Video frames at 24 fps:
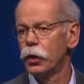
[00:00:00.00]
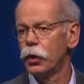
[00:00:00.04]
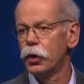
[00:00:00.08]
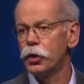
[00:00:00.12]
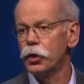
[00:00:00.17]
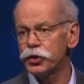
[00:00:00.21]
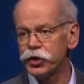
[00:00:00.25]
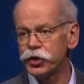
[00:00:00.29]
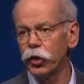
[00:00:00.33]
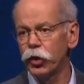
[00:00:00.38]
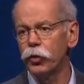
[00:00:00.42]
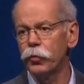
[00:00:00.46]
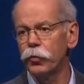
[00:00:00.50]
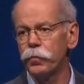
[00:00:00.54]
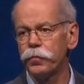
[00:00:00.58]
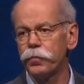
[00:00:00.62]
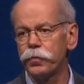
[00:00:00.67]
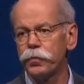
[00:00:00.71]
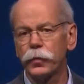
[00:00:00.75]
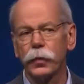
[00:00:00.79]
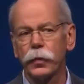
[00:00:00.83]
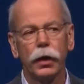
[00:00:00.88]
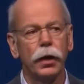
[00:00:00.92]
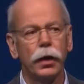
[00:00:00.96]
So
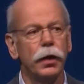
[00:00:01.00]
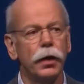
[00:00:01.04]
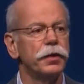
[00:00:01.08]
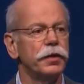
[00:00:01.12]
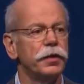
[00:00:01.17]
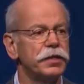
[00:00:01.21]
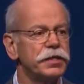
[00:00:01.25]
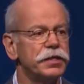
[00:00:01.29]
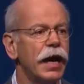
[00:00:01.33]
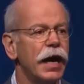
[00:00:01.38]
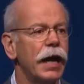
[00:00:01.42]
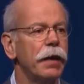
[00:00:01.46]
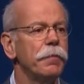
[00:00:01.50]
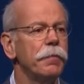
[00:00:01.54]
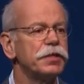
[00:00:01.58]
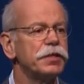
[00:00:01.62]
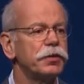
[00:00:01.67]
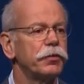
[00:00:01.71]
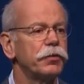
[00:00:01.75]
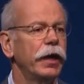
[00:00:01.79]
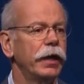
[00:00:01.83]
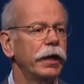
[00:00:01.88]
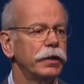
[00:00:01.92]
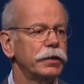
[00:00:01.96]
the time is
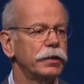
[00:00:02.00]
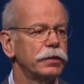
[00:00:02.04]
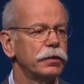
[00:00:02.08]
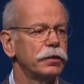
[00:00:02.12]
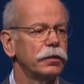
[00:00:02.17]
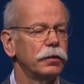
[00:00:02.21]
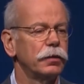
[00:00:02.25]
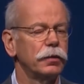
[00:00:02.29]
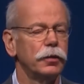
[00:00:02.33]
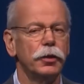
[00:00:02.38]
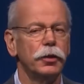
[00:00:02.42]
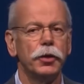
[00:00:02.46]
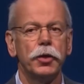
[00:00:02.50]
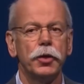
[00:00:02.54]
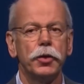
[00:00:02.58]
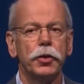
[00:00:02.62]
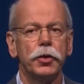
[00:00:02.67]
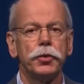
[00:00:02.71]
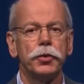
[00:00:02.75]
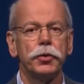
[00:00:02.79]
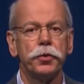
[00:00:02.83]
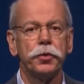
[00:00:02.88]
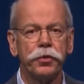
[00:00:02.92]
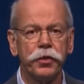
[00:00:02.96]
right
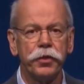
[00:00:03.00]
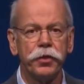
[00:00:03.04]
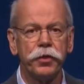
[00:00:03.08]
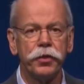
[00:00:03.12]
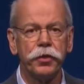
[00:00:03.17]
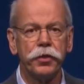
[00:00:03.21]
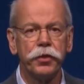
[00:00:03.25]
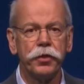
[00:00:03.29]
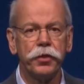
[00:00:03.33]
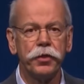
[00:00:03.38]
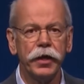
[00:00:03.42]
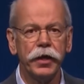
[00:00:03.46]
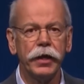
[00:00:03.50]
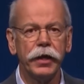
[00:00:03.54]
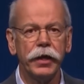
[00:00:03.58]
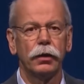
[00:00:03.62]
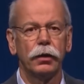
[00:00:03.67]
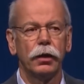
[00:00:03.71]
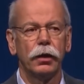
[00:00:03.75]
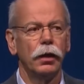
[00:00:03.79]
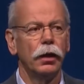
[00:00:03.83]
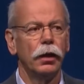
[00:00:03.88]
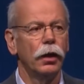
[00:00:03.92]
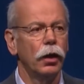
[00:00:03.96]
to think
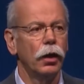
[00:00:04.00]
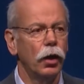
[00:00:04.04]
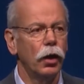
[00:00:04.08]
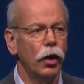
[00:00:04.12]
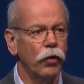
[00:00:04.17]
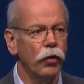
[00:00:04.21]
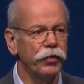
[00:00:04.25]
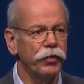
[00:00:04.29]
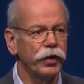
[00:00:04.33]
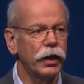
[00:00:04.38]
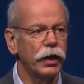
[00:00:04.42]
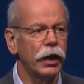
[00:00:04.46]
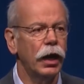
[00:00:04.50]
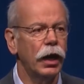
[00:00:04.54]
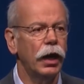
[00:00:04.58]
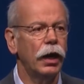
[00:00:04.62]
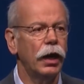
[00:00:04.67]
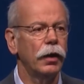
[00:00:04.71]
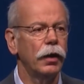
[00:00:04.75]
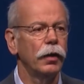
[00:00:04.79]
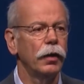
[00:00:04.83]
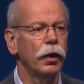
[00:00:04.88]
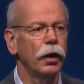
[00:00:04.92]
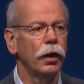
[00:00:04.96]
of the
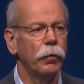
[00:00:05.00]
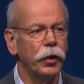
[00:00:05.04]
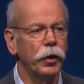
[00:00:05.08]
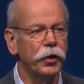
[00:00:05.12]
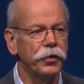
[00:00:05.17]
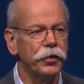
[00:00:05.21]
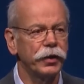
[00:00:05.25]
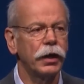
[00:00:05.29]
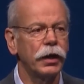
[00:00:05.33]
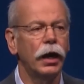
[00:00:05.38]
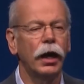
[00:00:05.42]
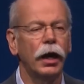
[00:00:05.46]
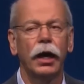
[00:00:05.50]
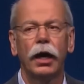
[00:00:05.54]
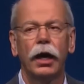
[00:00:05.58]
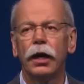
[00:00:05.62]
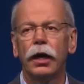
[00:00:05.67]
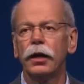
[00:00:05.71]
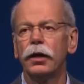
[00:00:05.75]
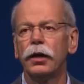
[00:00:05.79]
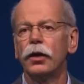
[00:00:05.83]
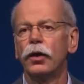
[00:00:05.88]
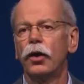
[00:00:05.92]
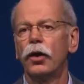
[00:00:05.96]
car, about the car
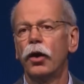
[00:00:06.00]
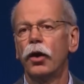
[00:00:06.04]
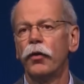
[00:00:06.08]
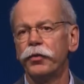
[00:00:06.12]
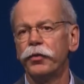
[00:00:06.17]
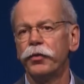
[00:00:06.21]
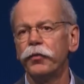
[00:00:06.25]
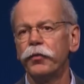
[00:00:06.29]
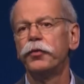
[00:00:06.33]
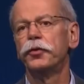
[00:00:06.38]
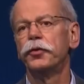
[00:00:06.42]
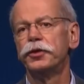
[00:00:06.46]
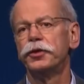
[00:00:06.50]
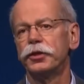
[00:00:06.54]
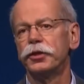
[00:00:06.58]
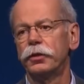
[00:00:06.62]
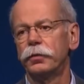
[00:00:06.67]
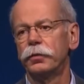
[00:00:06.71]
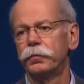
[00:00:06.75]
of the future.